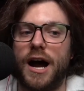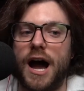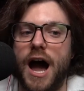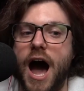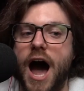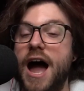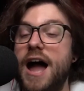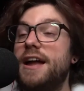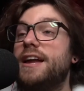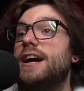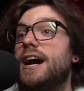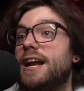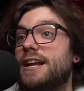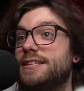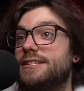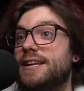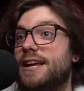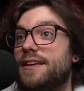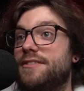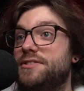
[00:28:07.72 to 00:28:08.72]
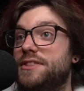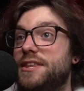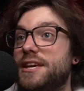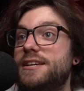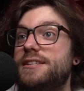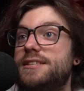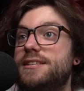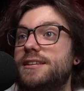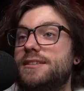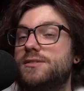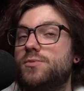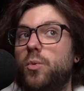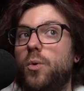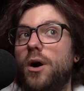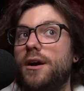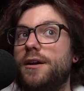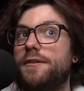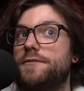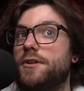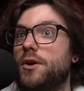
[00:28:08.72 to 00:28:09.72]
I gotta say, this is
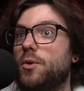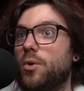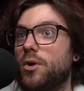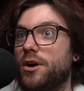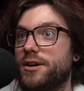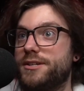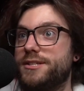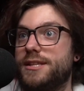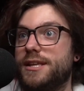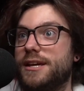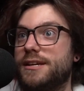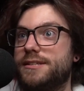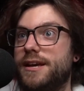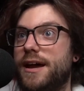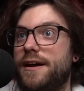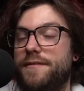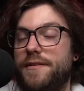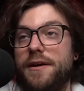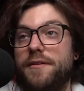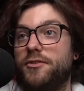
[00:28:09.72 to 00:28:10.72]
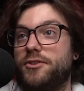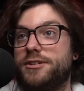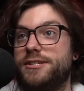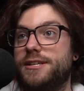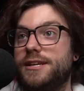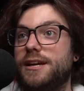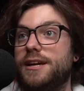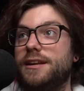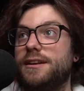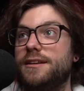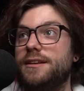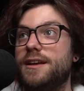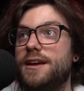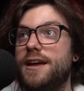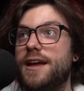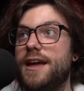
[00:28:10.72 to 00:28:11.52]
one of the worst things I've ever seen.